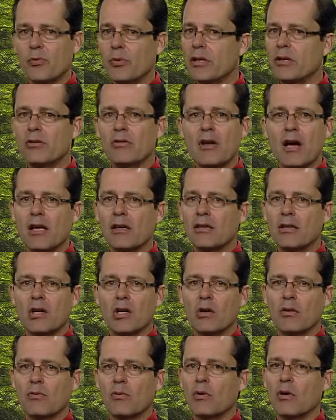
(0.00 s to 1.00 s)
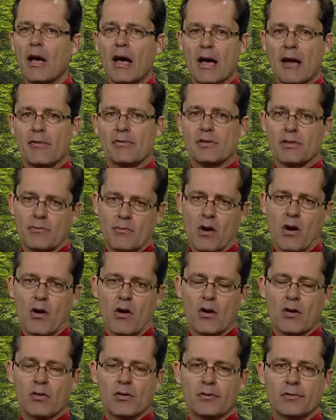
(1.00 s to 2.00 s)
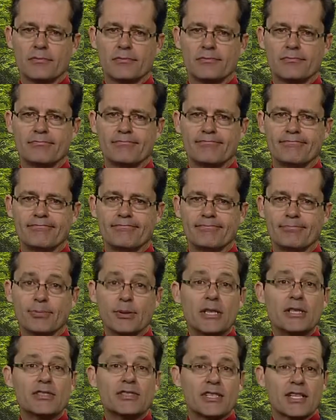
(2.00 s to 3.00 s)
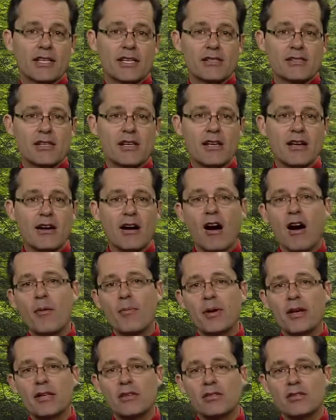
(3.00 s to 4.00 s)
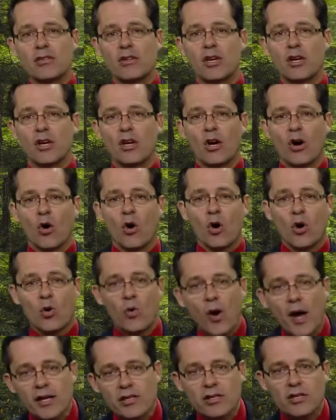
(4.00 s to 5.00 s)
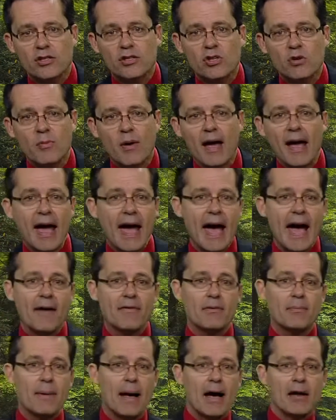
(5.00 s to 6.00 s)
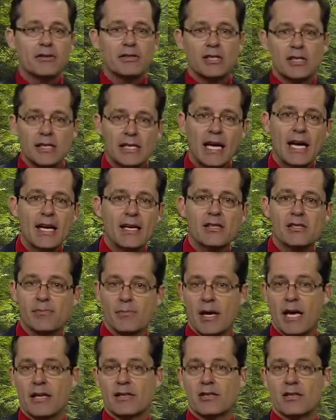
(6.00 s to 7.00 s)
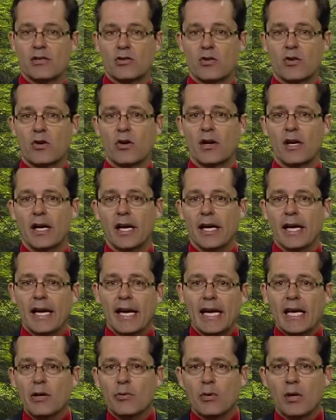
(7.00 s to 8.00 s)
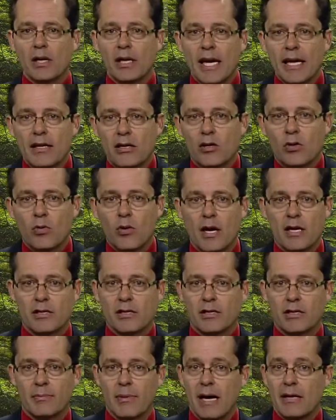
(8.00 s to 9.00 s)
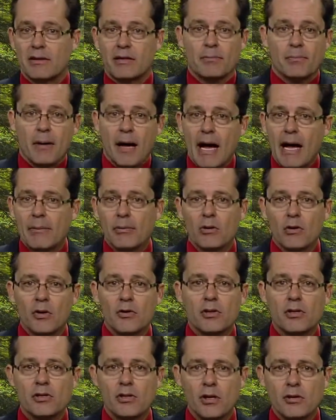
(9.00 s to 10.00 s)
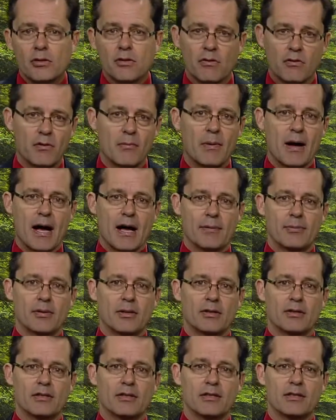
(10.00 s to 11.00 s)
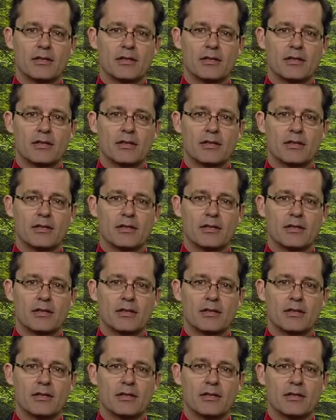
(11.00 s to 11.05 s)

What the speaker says: We do not know if we'll have tomorrow. Please send us any comments or questions you may have about today's message or any related question about the Bible or the Church of the Bible.